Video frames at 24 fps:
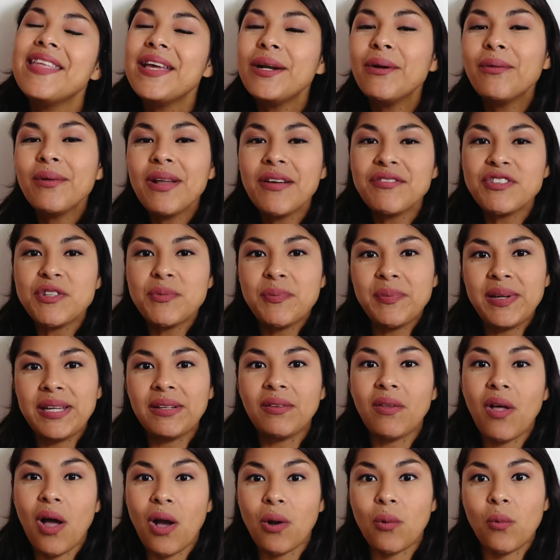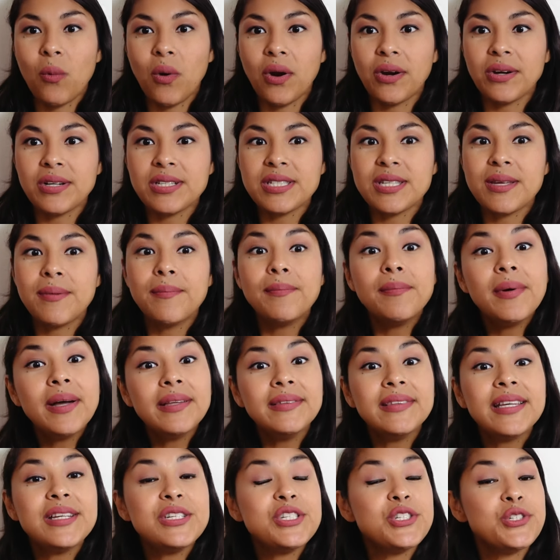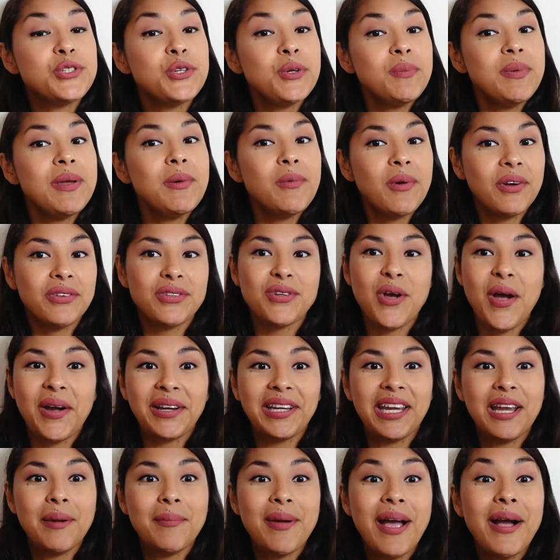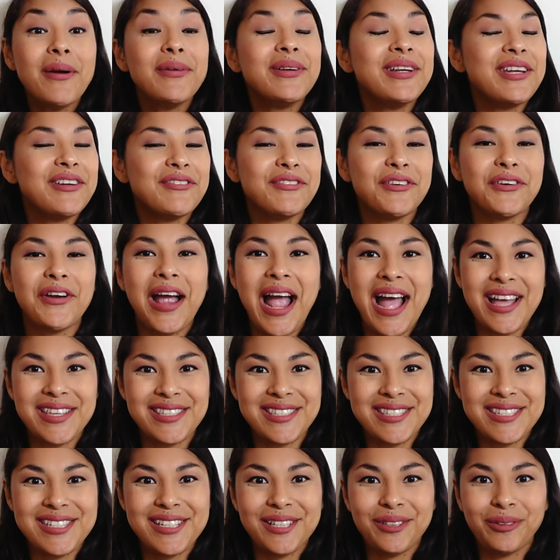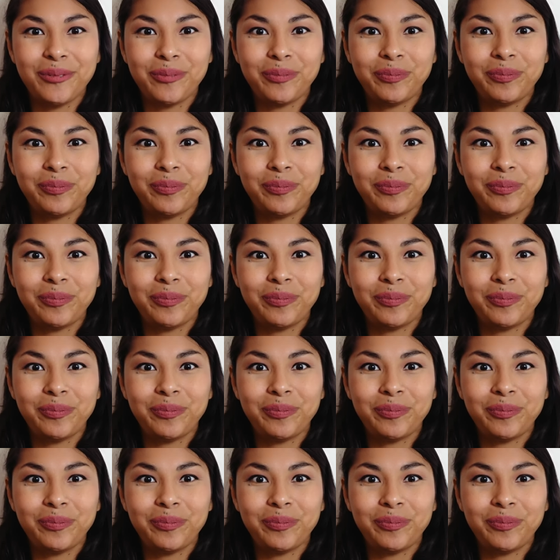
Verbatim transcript: They don't have to be long works, but they should be worth talking about if you're asked.